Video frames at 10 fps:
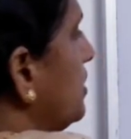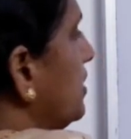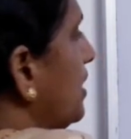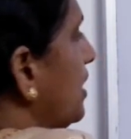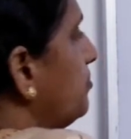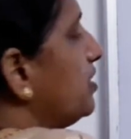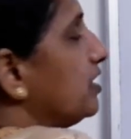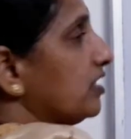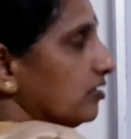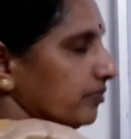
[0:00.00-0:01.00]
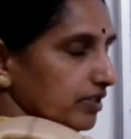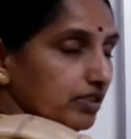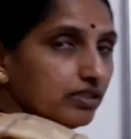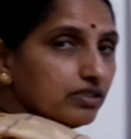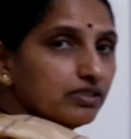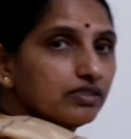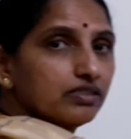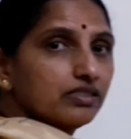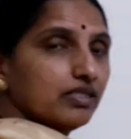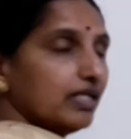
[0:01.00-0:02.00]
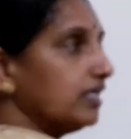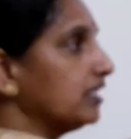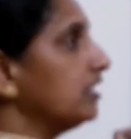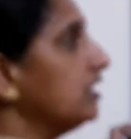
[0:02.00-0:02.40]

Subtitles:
can be determined like